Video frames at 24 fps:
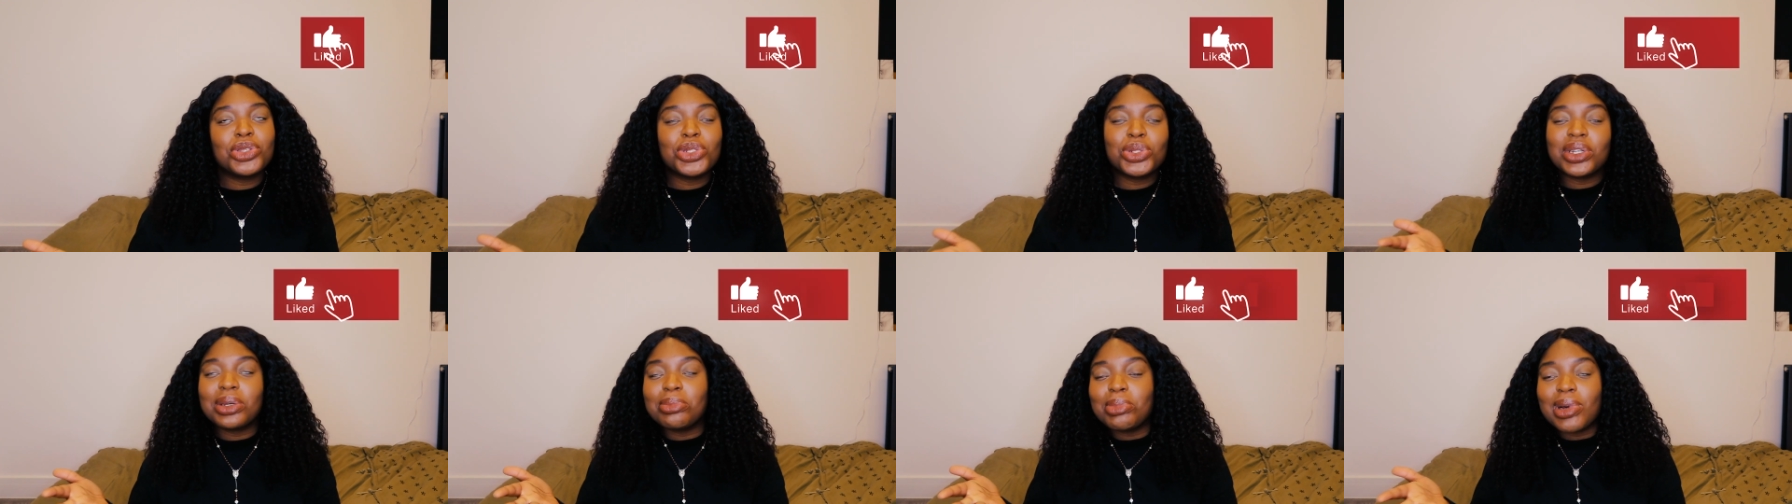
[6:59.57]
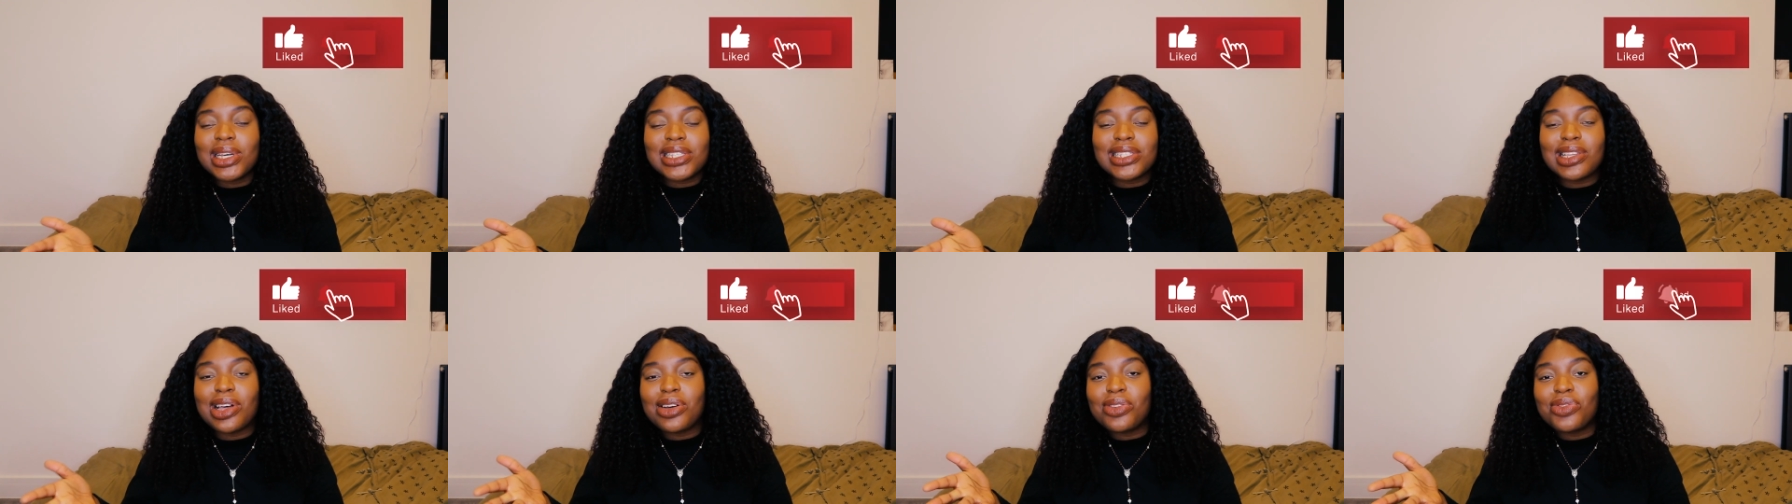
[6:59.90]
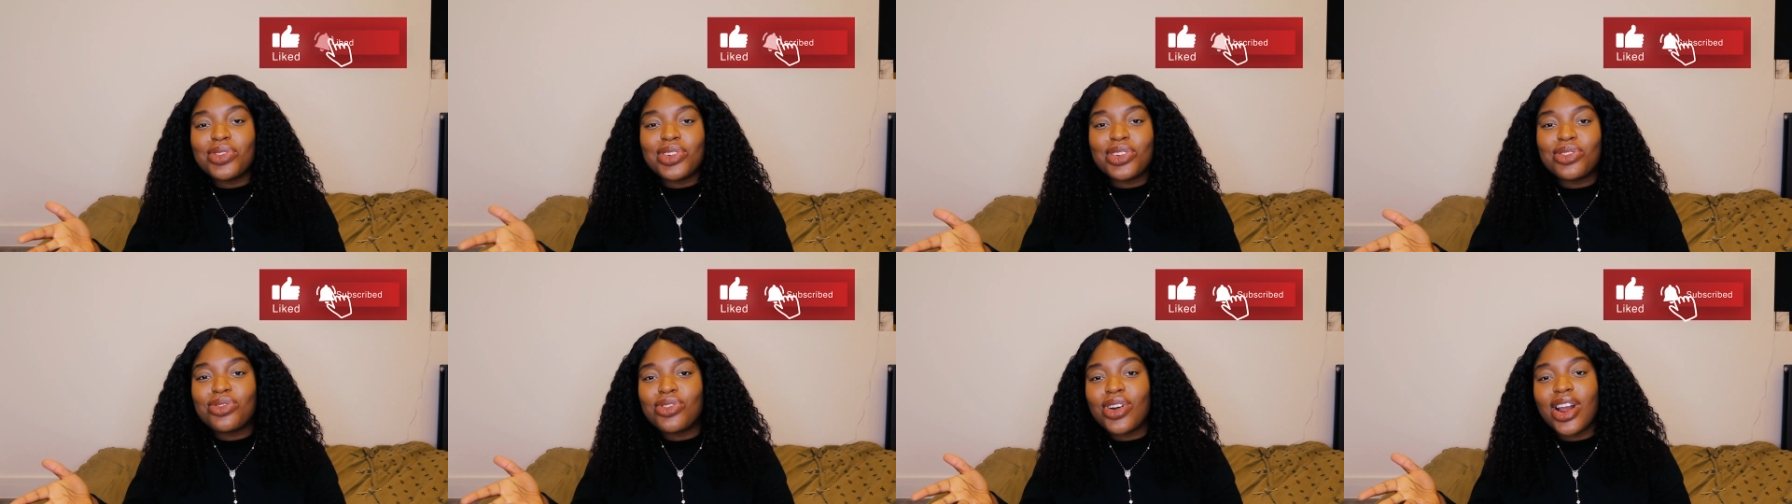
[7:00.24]
treat
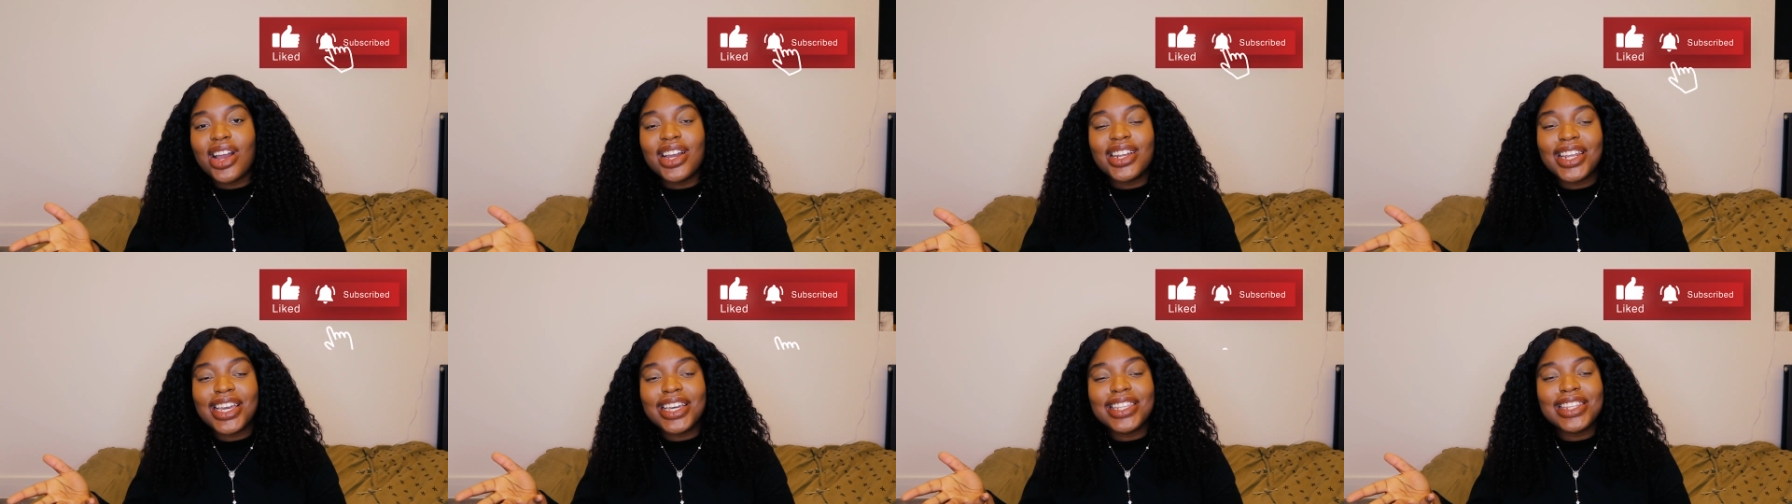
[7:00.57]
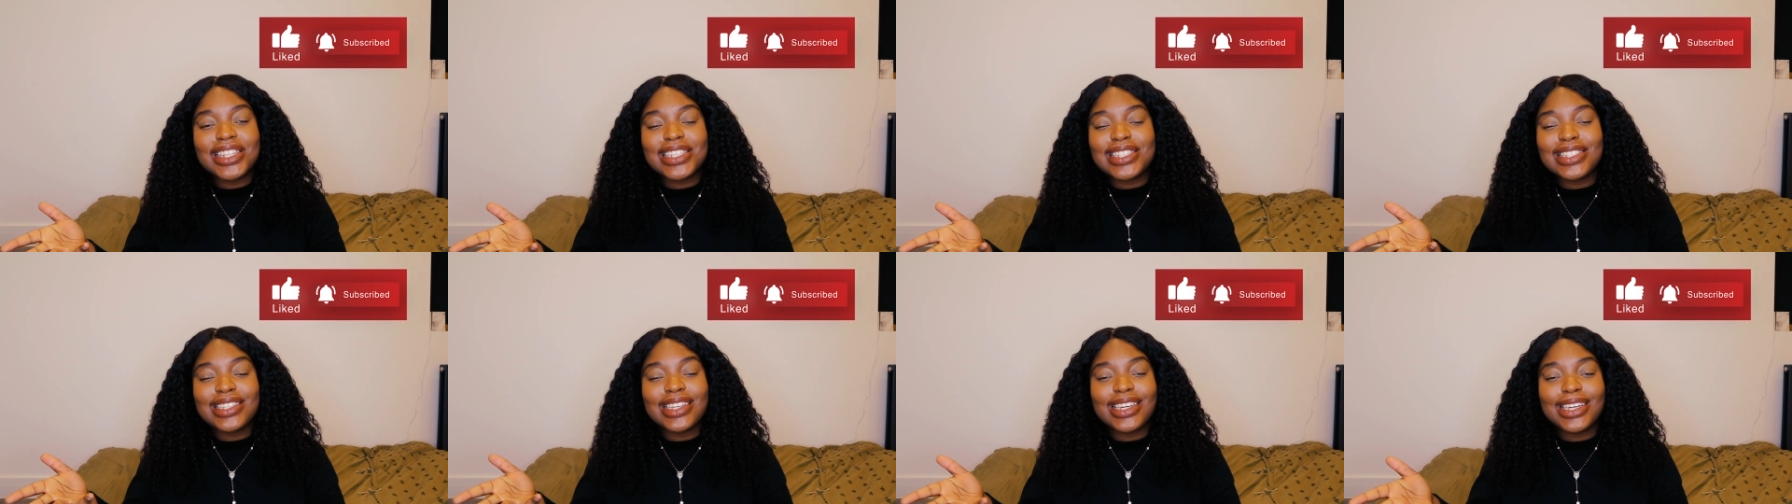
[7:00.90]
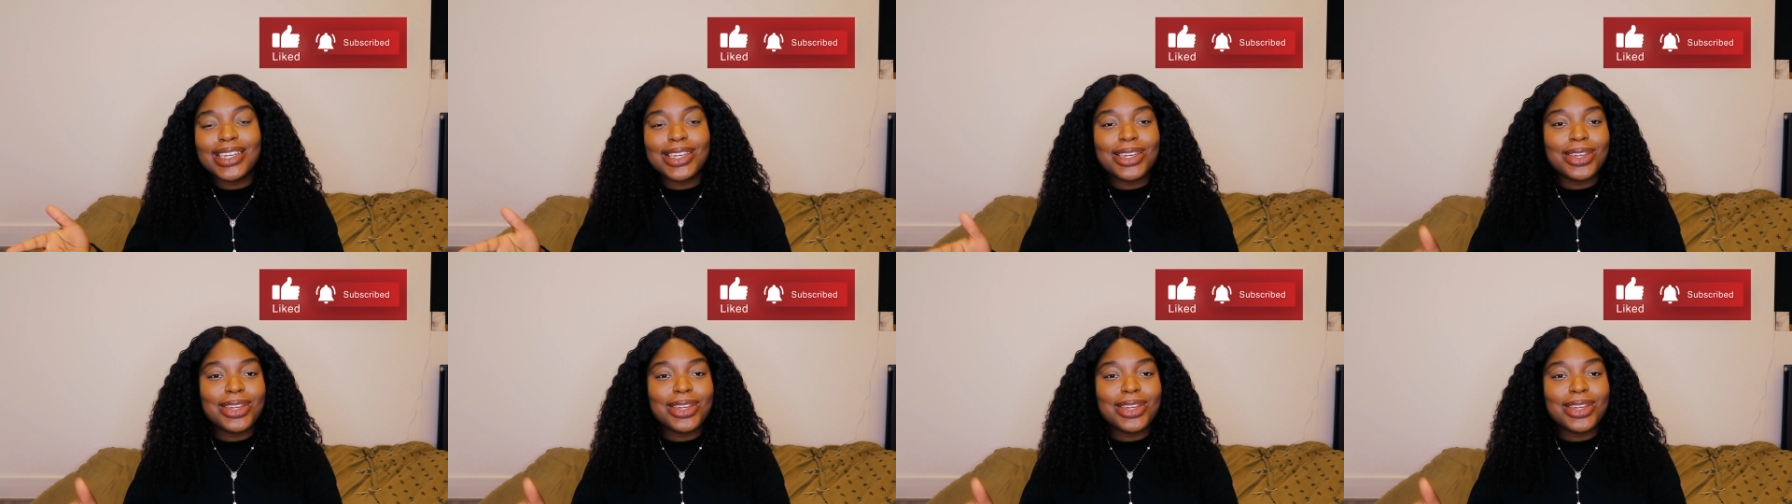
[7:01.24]
myself on a Friday in the city,